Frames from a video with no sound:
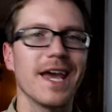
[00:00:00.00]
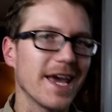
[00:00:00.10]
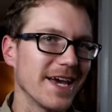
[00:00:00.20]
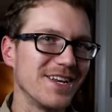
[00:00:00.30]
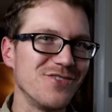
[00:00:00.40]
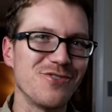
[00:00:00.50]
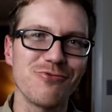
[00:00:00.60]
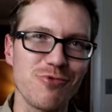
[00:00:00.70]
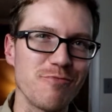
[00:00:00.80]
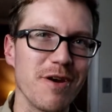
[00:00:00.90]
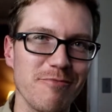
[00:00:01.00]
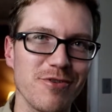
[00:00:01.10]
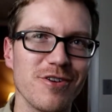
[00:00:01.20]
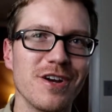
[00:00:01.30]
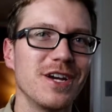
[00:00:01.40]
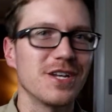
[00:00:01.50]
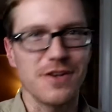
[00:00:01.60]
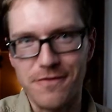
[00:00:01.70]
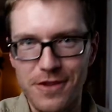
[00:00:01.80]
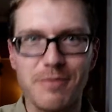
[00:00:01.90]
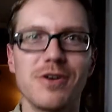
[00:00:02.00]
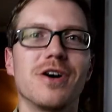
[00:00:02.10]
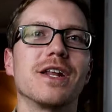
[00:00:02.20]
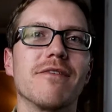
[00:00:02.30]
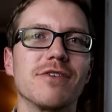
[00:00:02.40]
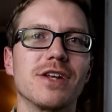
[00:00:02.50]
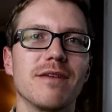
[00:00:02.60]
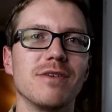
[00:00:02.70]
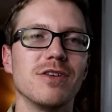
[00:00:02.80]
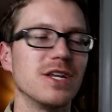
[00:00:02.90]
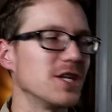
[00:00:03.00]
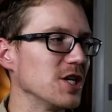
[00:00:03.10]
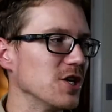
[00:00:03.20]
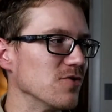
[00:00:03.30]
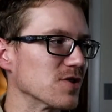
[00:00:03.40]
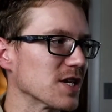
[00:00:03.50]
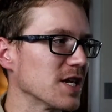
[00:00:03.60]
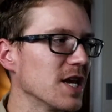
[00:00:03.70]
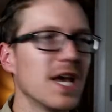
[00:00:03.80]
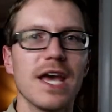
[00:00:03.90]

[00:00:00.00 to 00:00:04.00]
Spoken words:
and you can remember to flip it on every time you need to use it.